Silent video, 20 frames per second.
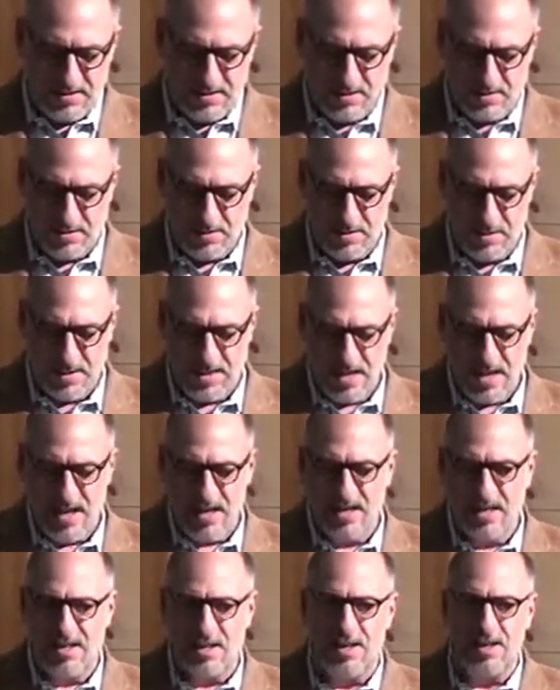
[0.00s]
Lord,
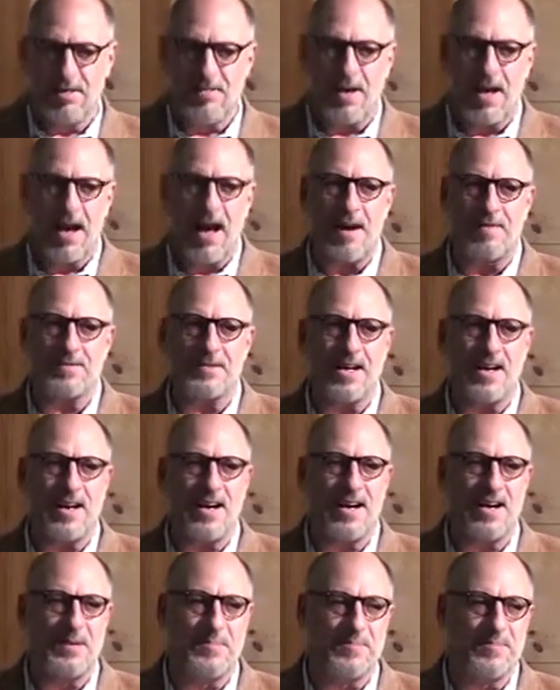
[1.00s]
I love
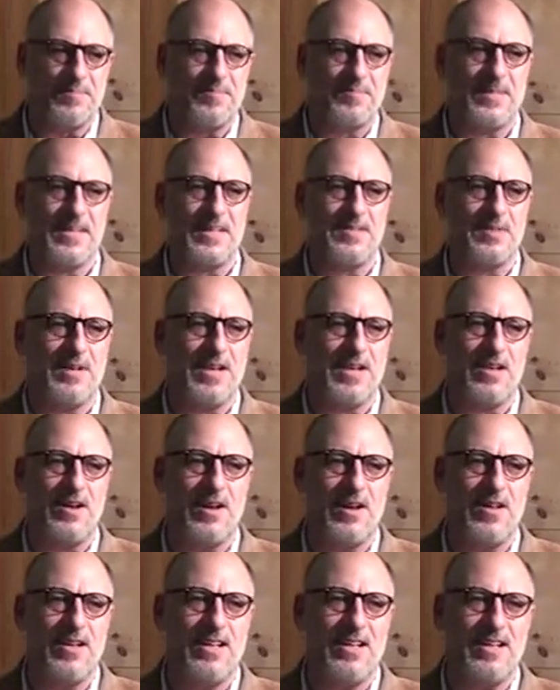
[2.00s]
halftime. That's what I
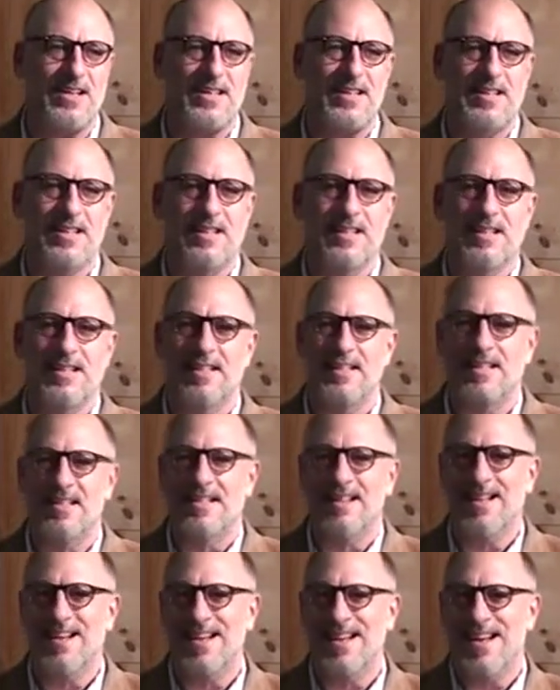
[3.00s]
call it.
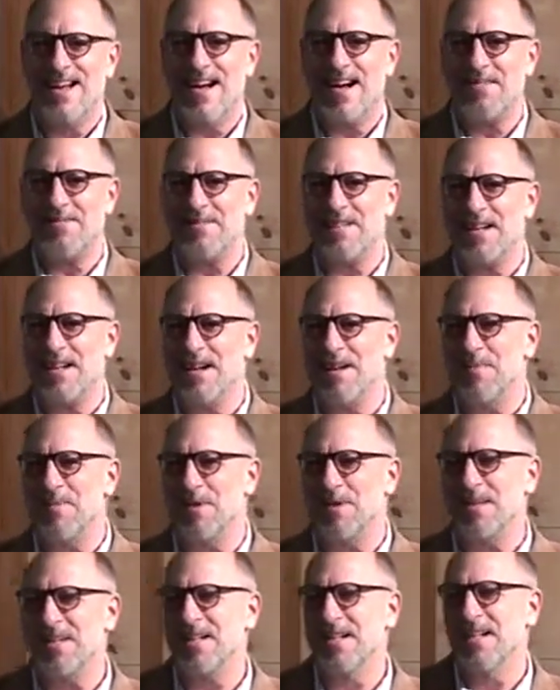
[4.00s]
Halftime,
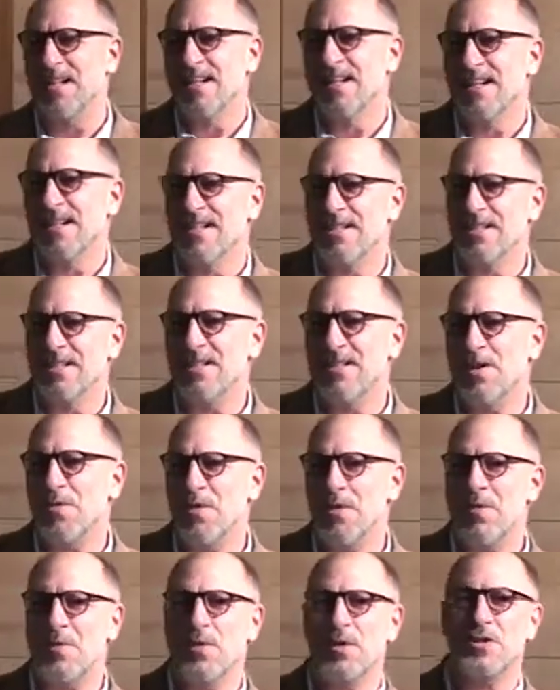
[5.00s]
where you know
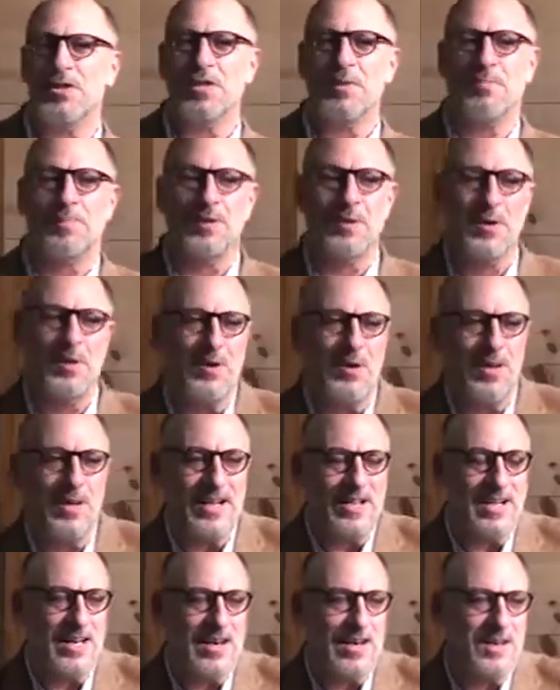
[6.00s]
we worship the Lord
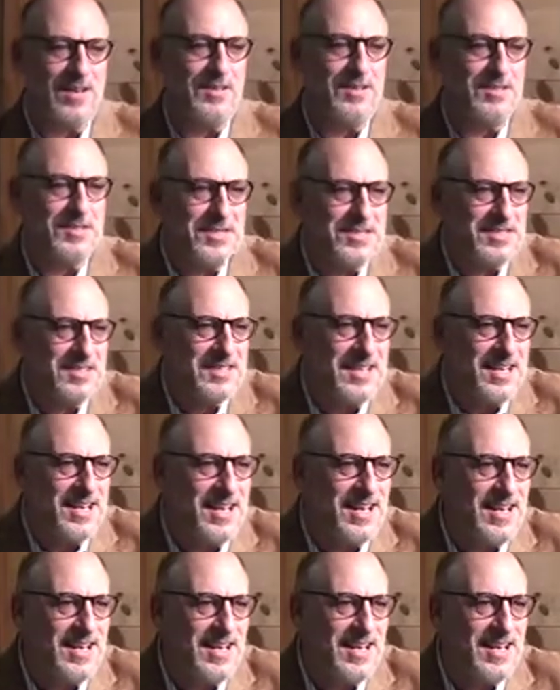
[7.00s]
in our
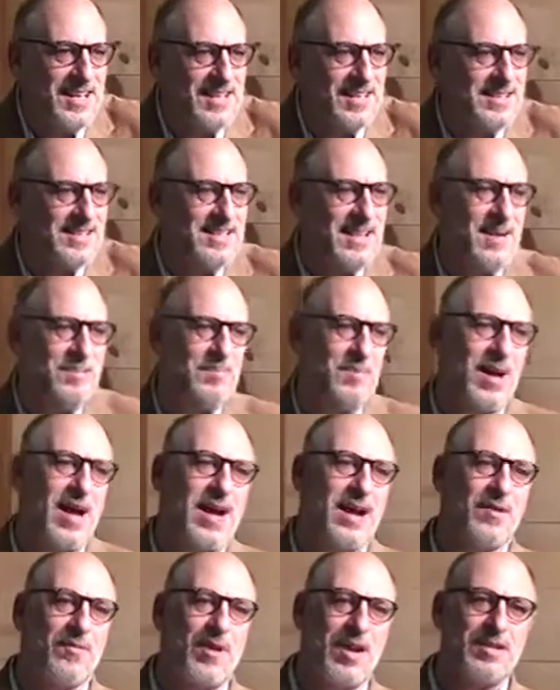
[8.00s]
singing and
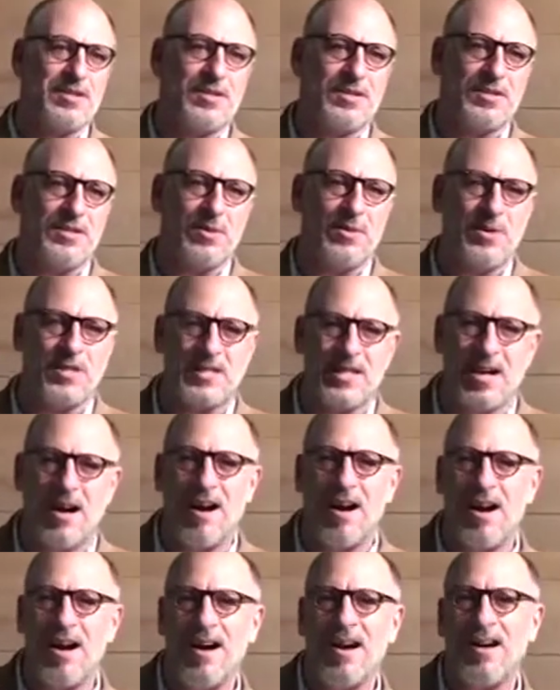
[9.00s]
adoration towards
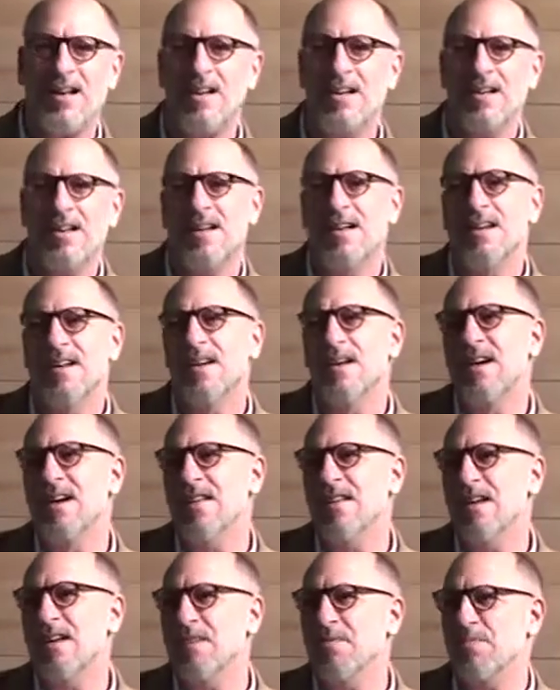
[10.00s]
God,
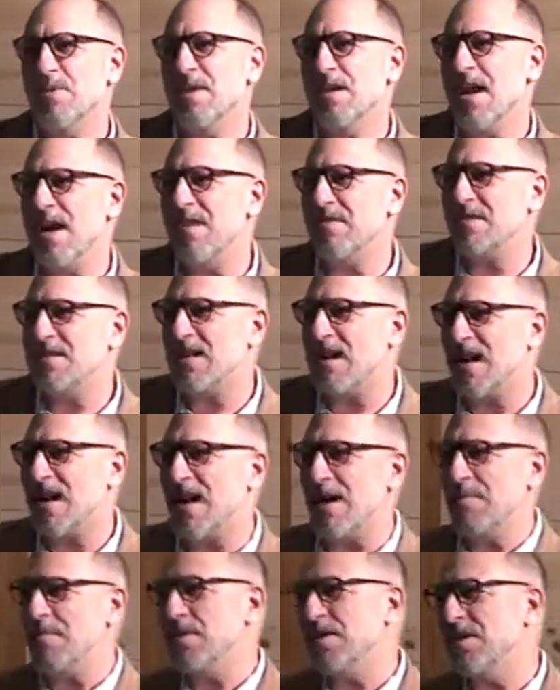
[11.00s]
and then we have
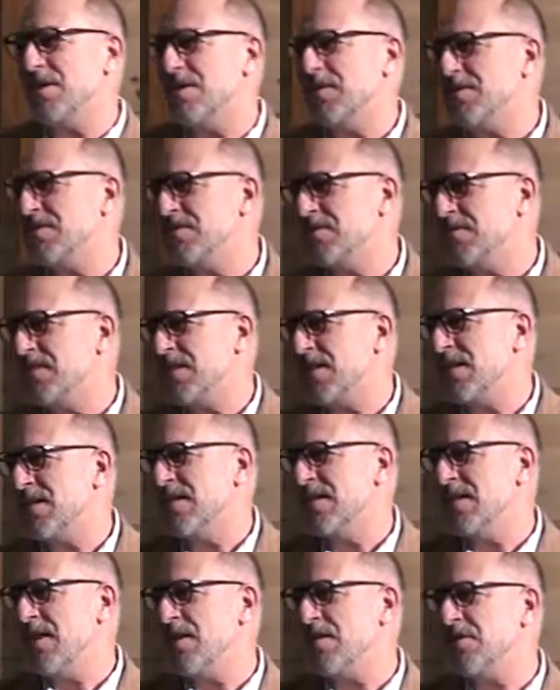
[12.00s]
time of
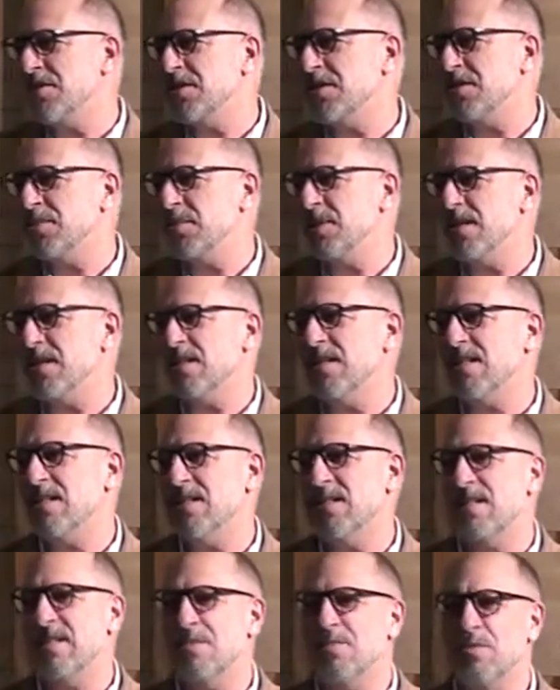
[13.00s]

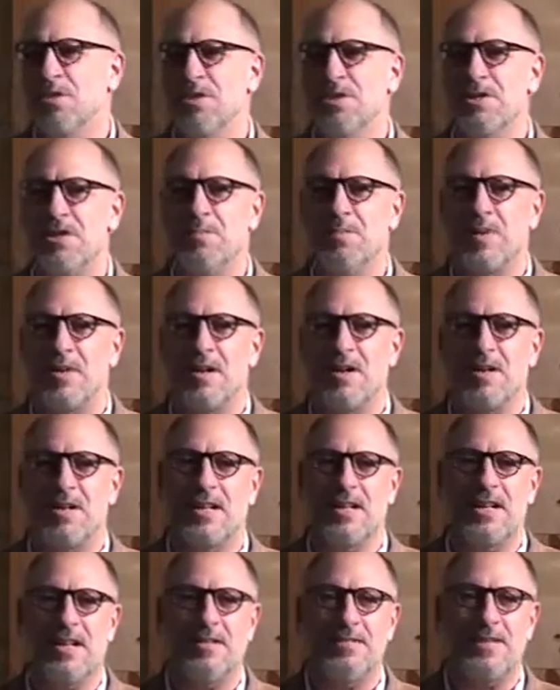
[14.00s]
announcements and worship and our
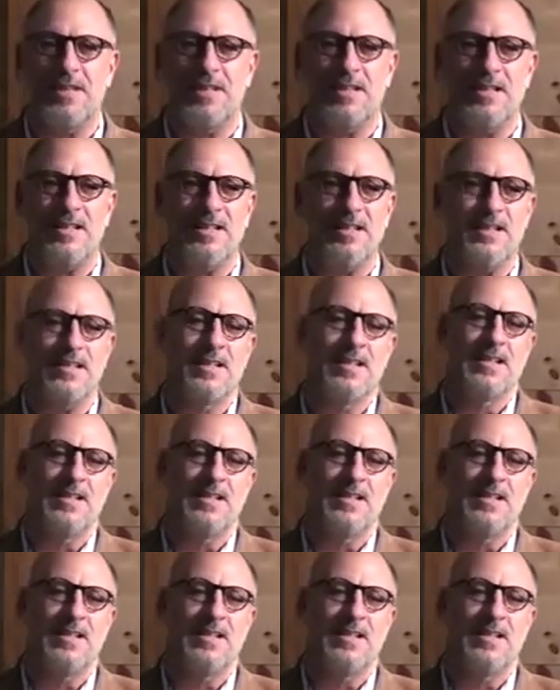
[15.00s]
giving,